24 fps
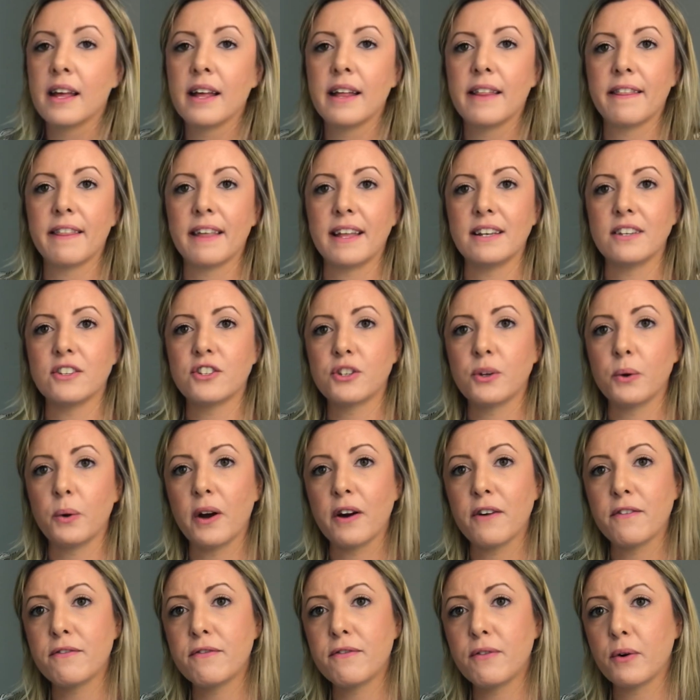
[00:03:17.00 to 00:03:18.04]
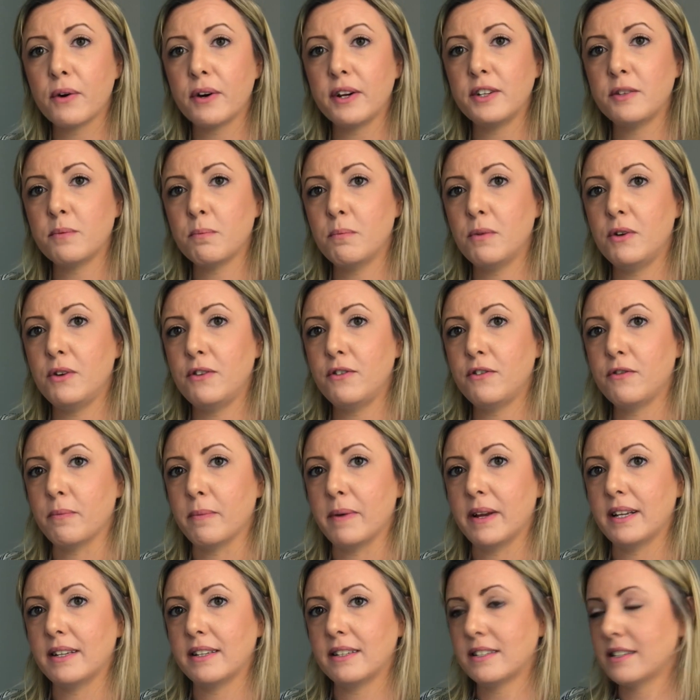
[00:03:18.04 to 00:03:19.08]
then to avoid
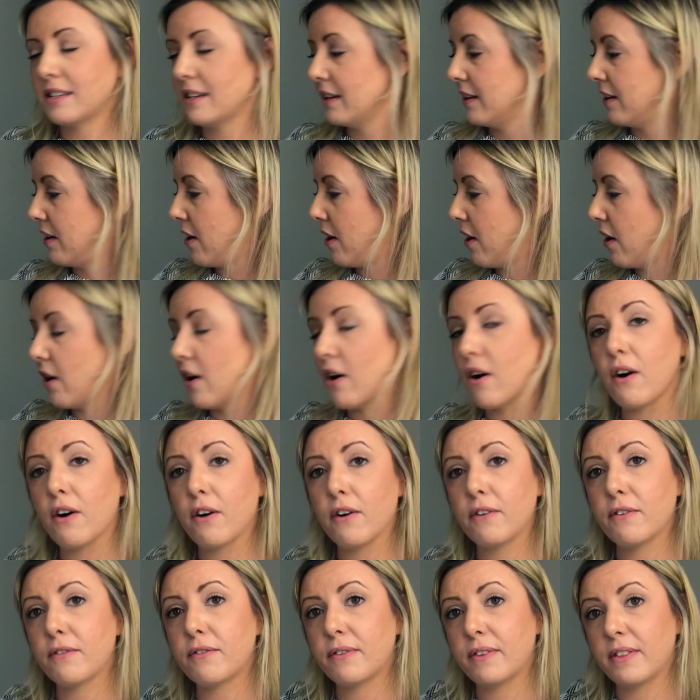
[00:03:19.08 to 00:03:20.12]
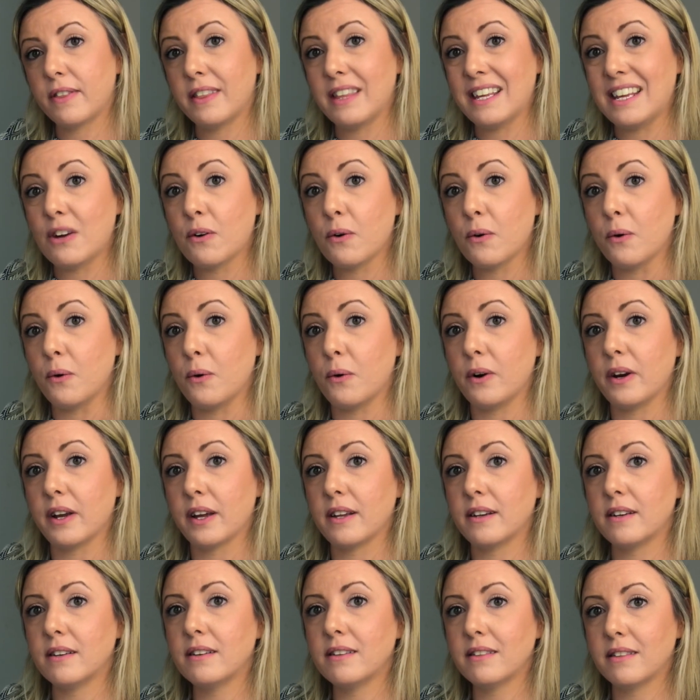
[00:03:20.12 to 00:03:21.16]
movement of the
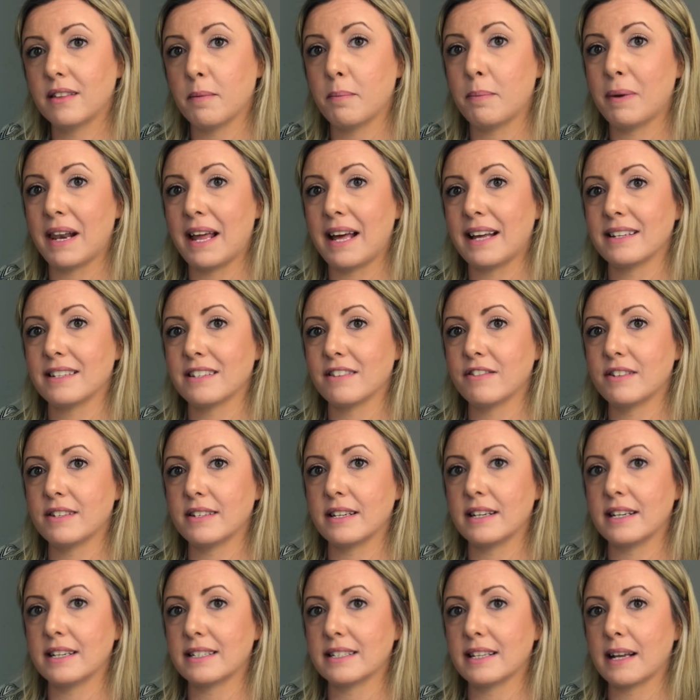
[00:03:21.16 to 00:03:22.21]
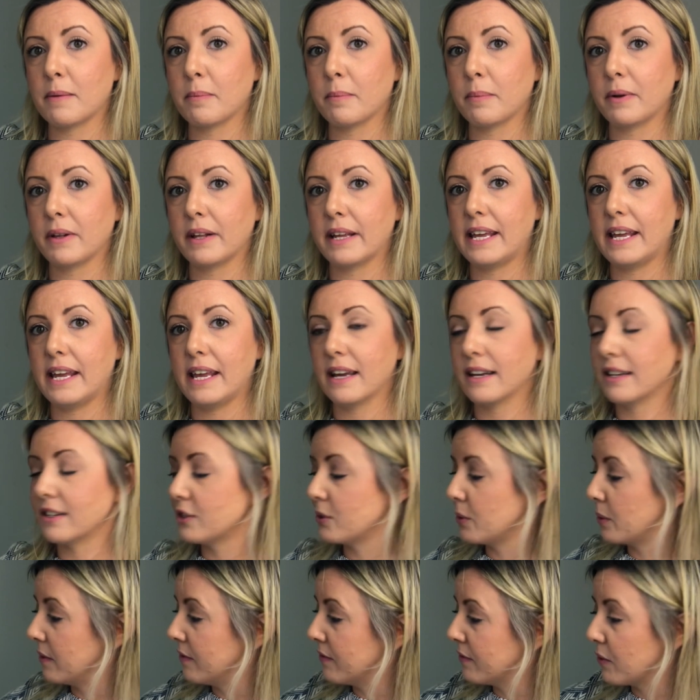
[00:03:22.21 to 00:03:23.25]
organ, the bladder is an example here,
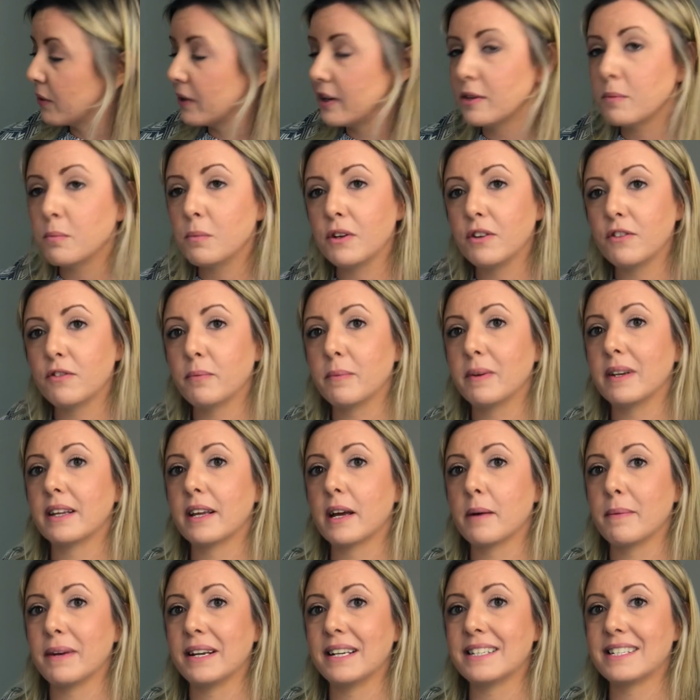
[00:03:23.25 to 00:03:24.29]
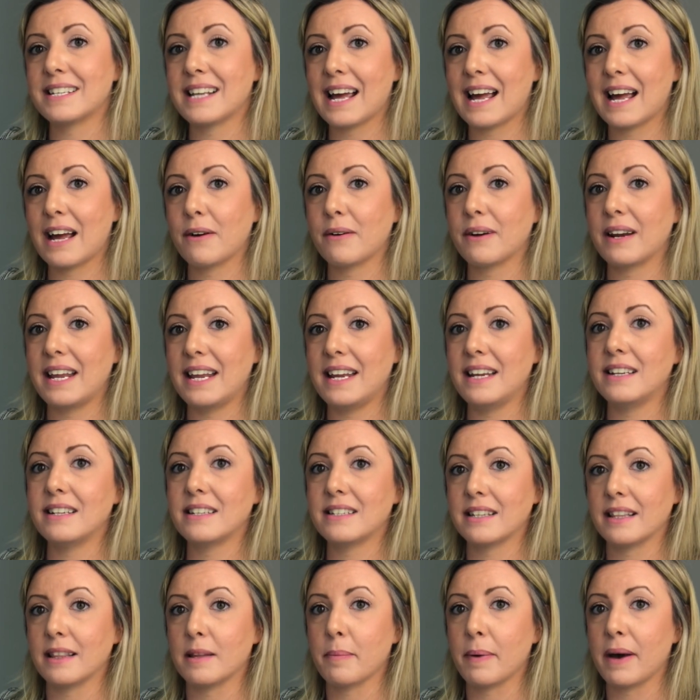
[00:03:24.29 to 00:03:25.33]
to avoid movement coming down
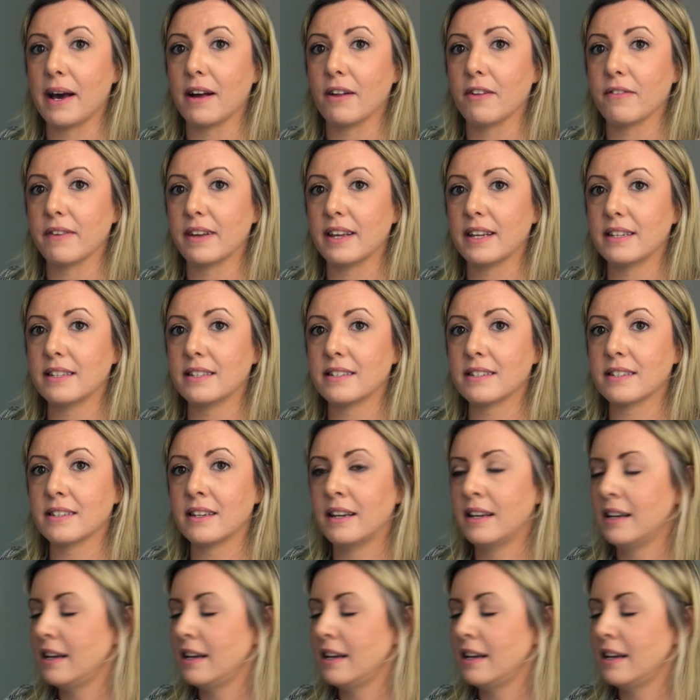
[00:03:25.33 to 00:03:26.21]
into the pelvis,